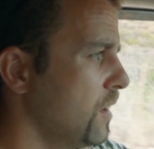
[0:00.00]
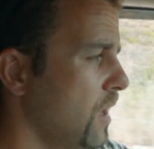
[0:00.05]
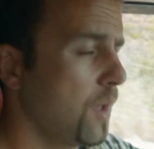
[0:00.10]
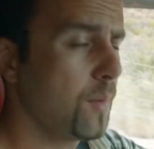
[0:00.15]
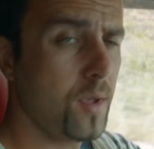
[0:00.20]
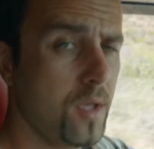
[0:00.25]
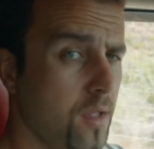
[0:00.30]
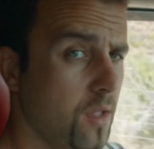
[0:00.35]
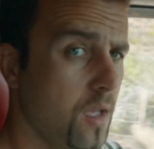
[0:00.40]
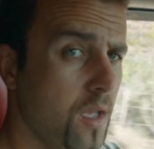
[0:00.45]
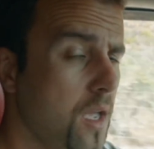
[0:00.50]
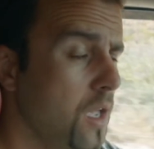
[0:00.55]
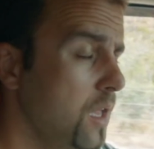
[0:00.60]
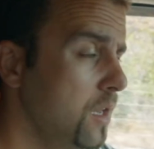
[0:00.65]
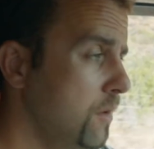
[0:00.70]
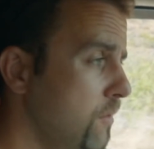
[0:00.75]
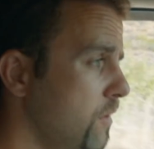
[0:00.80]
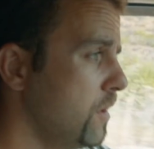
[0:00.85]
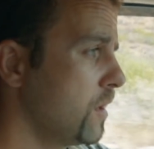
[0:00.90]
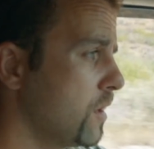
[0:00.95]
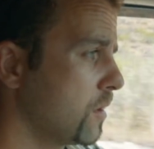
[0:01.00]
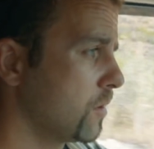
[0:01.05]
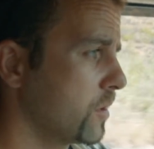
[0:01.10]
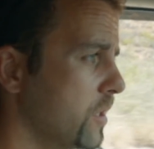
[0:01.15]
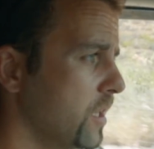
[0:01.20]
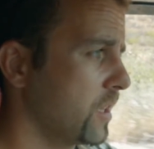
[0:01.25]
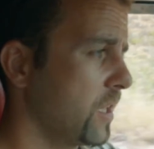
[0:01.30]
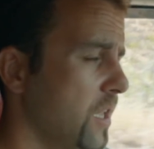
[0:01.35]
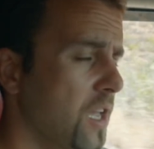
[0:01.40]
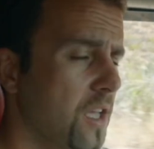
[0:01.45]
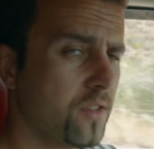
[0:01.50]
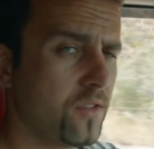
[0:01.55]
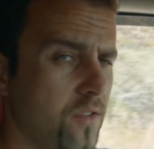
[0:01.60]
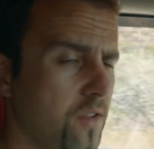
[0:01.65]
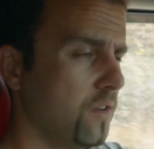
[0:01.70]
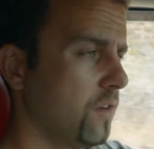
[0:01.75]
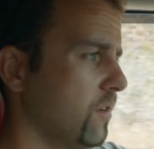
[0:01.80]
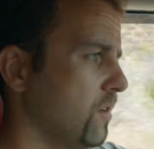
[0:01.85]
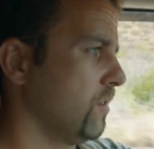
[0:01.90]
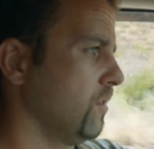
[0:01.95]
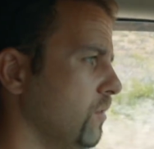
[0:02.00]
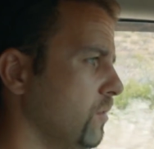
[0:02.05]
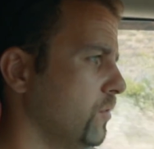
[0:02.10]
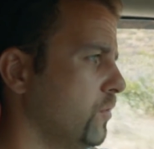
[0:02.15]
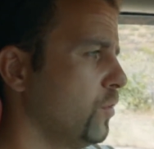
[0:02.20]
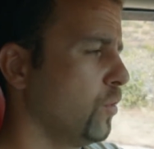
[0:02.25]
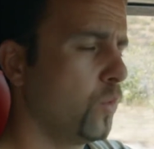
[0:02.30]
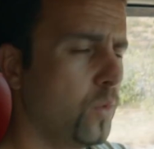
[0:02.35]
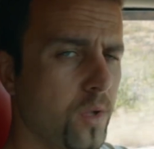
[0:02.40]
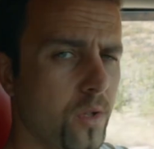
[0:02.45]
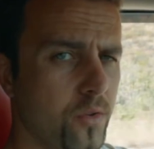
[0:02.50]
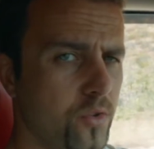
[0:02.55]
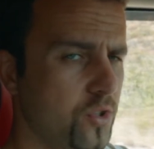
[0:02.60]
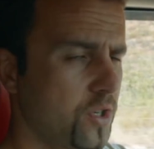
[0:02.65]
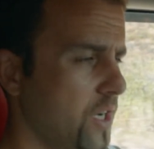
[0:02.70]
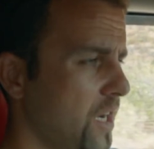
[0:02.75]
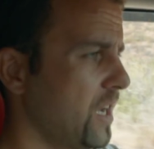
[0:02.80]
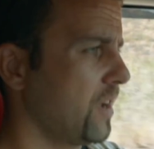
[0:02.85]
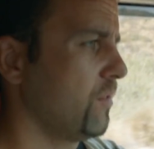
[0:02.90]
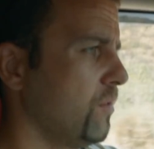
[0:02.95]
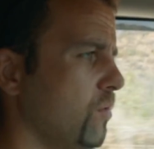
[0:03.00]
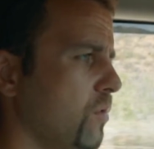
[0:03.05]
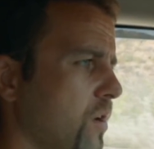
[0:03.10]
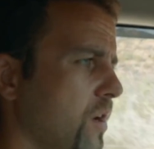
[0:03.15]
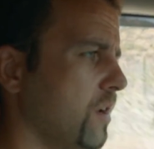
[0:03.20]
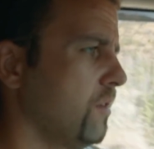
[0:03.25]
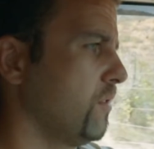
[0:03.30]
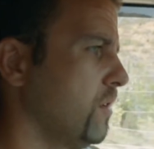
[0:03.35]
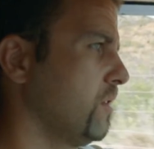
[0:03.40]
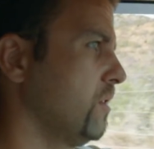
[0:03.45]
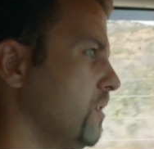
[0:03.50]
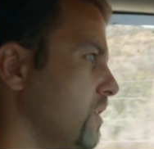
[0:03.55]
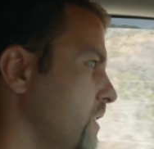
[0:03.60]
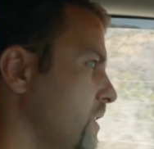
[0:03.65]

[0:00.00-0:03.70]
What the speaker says: I mean, any vehicle can get here, two-wheel drive, whatever,